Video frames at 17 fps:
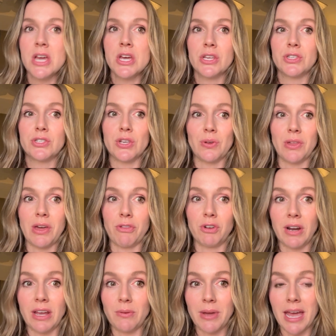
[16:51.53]
So the
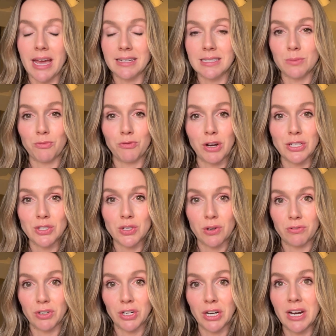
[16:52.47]
other night we had some friends
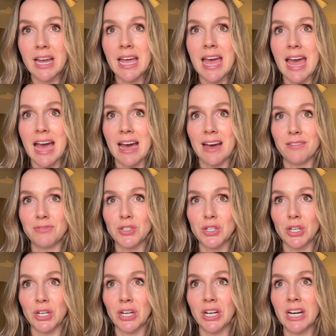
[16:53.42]
over
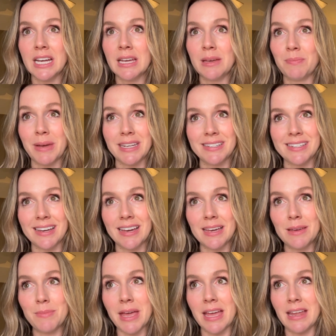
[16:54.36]
after
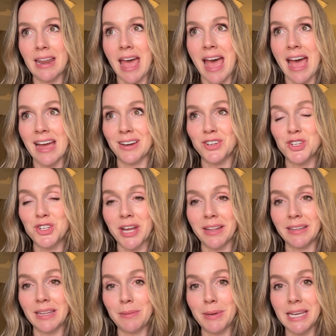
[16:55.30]
bedtime and had
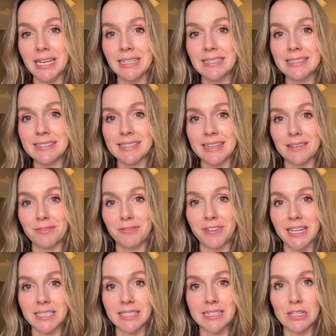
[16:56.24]
jelly beans and
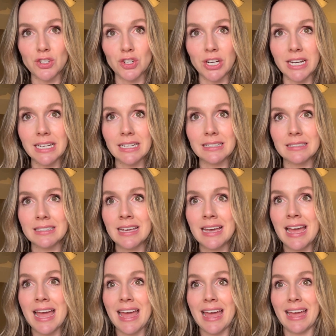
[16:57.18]
fancy drinks
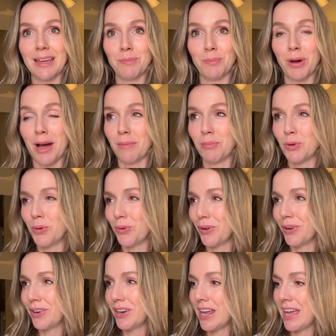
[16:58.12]
and
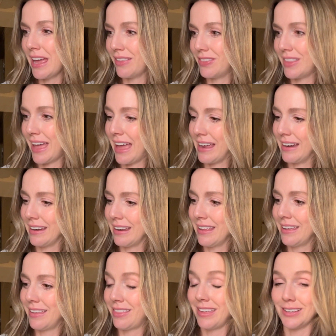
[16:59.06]
popcorn. And then
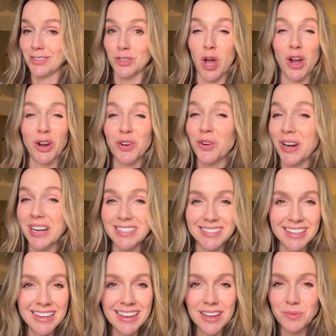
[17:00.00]
things got
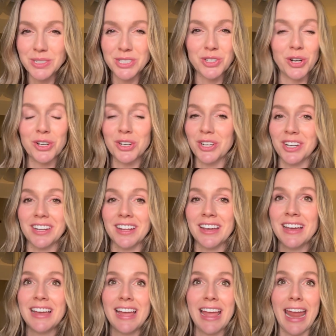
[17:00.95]
crazy and we started
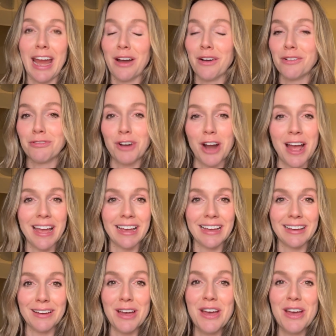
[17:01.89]
air frying